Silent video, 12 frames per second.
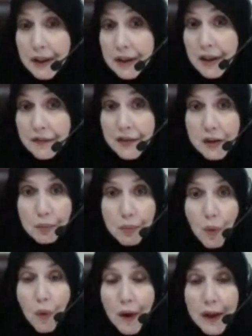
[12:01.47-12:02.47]
Typically,
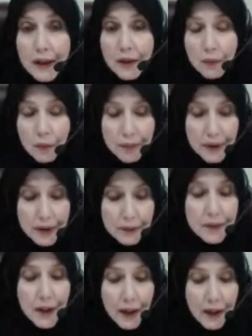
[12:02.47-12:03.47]
if it's a boy,
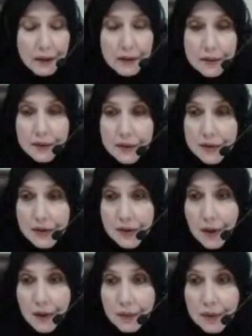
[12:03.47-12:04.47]
it would be, yeah.
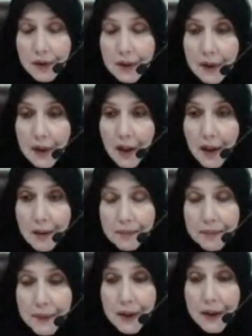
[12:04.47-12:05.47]
So
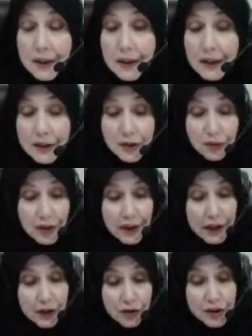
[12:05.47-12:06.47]
it's
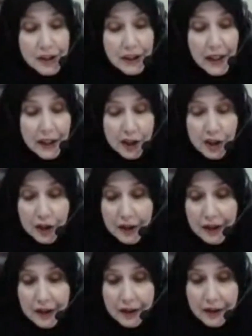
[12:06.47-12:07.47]
really interesting,
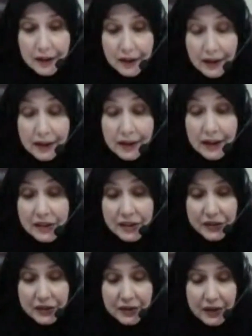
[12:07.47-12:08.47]
actually, in
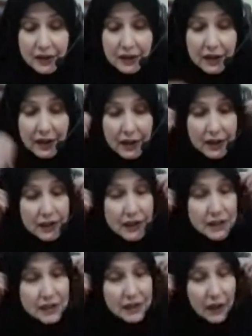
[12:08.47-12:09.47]
this
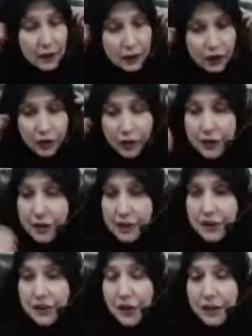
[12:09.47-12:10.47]
culture,
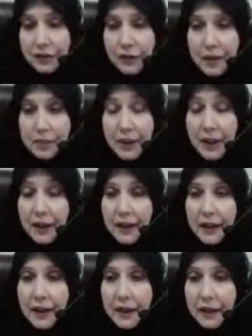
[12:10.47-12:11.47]
in Saudi Arabia
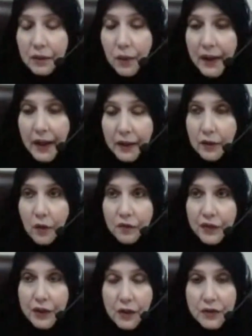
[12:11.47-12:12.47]
anyway. I don't know
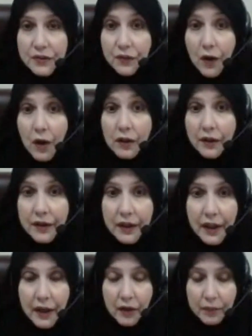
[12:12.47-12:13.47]
if it goes for all of
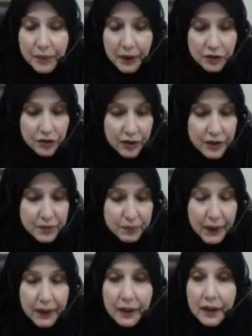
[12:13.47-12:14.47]
the Arab countries,
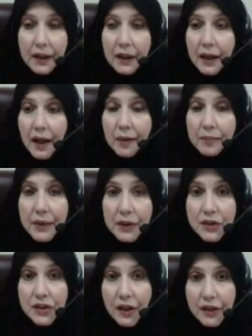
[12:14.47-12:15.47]
but
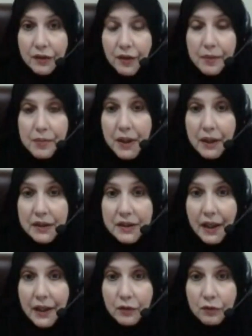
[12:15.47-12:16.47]
in Saudi Arabia, it's
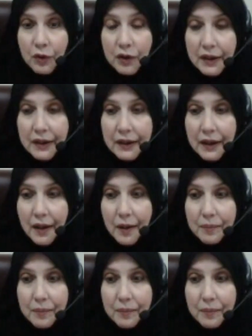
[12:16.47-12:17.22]
like really